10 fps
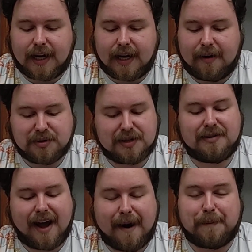I was
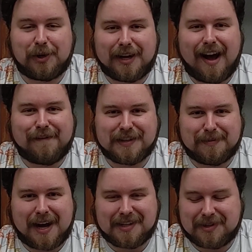kind of bullied off as
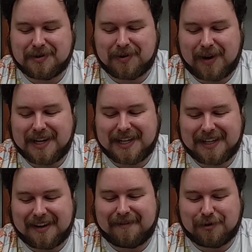a Masu, so I
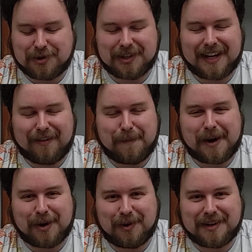did unfortunately give up
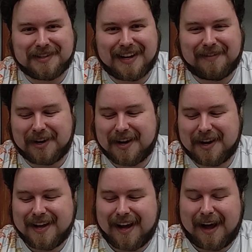on our Lord and Savior,
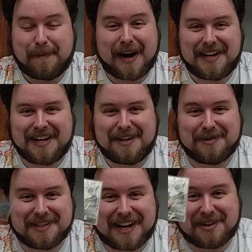but I did
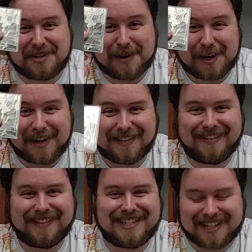use his energy marker.
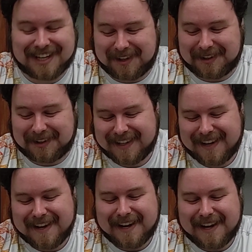So
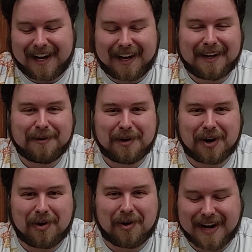we'll
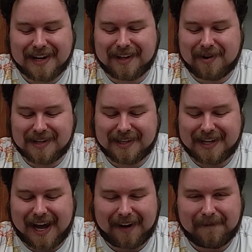go right into the rest of the
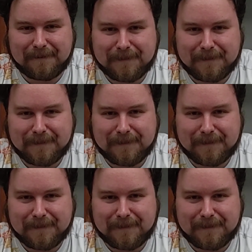deck.